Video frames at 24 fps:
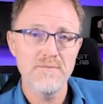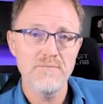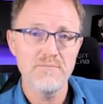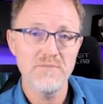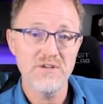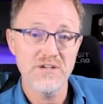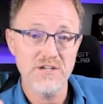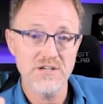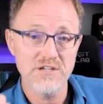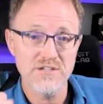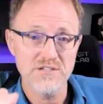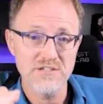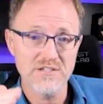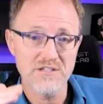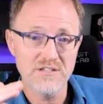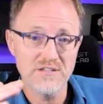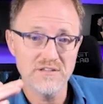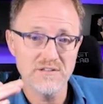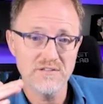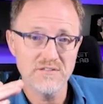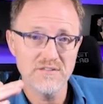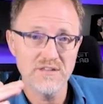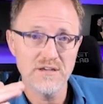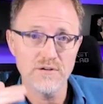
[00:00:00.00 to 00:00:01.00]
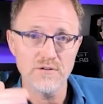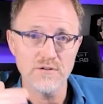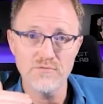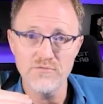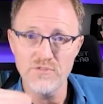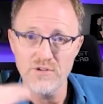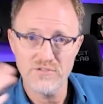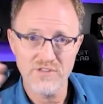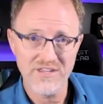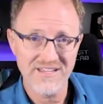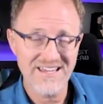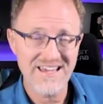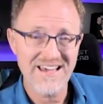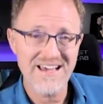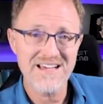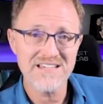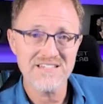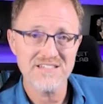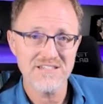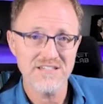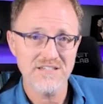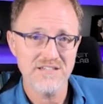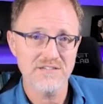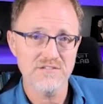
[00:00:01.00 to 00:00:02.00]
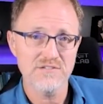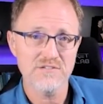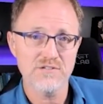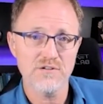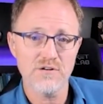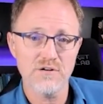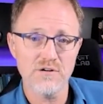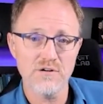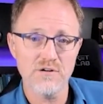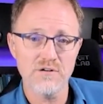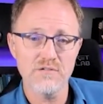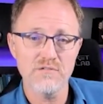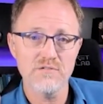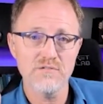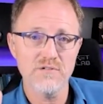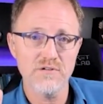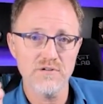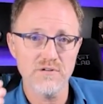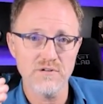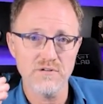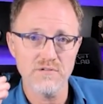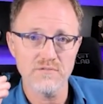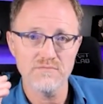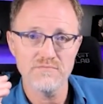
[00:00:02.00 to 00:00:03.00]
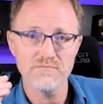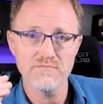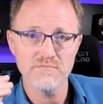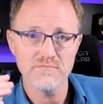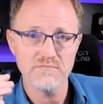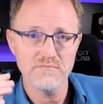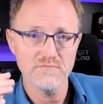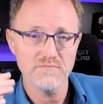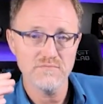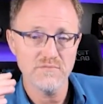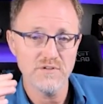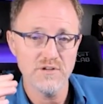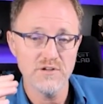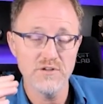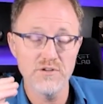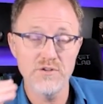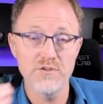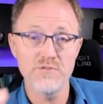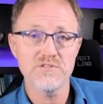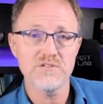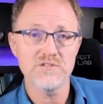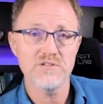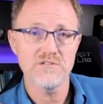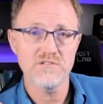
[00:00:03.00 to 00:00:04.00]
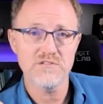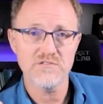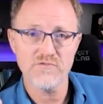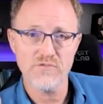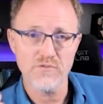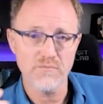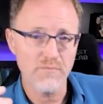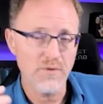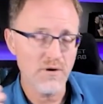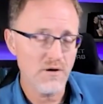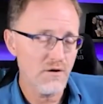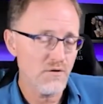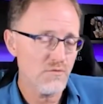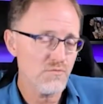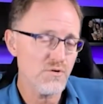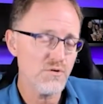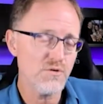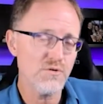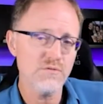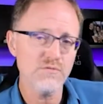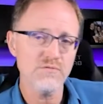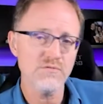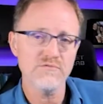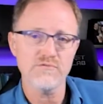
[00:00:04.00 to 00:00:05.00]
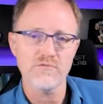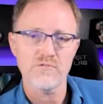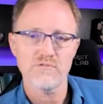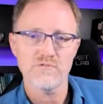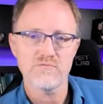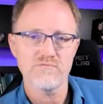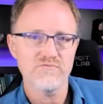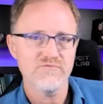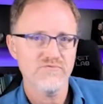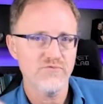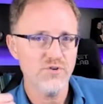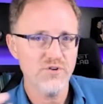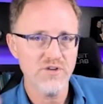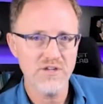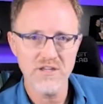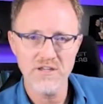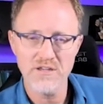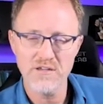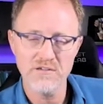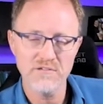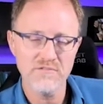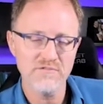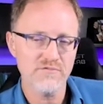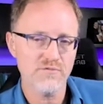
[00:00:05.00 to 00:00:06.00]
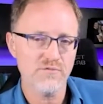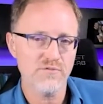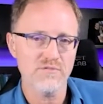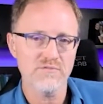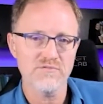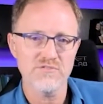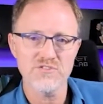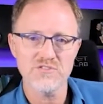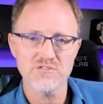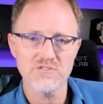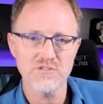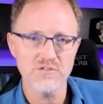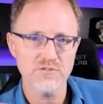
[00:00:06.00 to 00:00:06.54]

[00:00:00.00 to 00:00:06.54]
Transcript: because they'll the, the castings are are a nuisance for ball roll, for footing, for just the